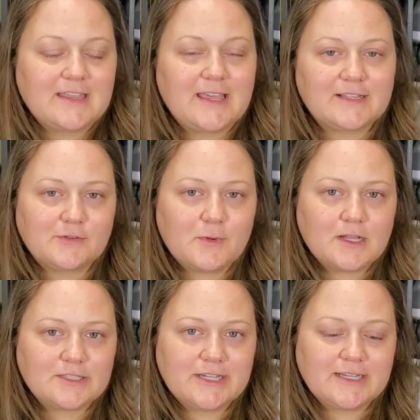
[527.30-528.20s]
Thanks for
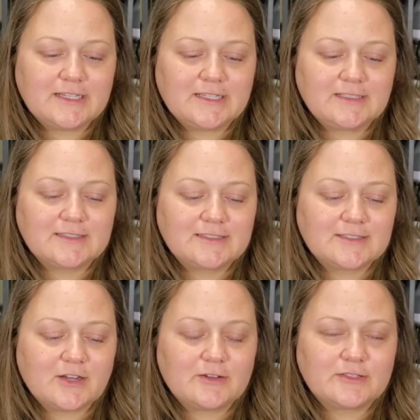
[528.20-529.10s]
watching.
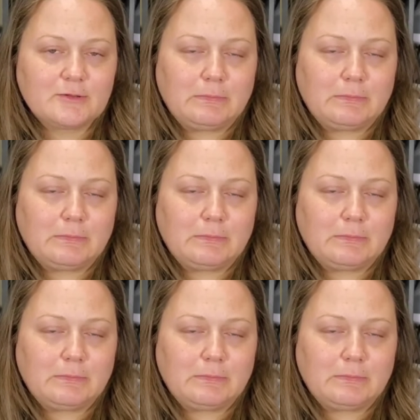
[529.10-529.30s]
Sorry, so